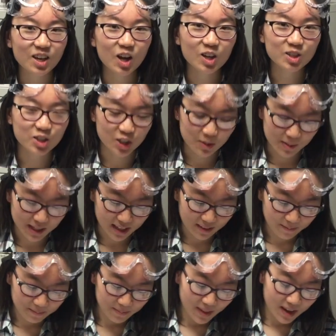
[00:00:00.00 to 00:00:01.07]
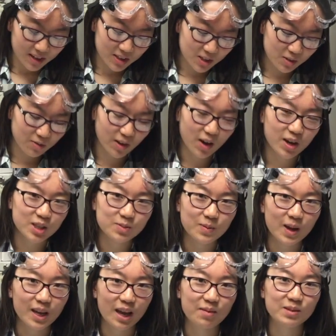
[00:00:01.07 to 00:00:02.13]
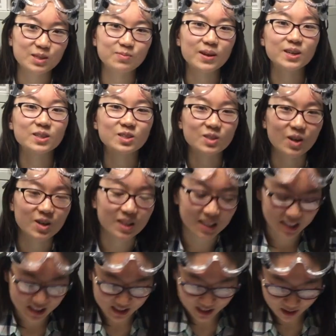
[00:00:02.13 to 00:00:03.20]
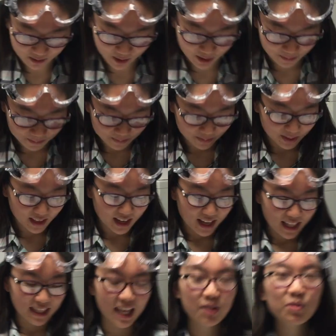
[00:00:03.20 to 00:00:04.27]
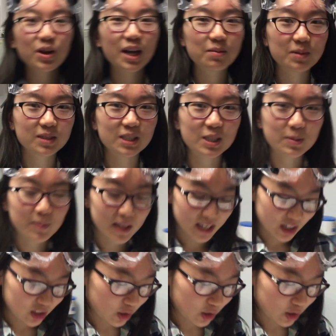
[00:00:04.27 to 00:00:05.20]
called Germany, two very smart chemists made a startling discovery. They were able to split a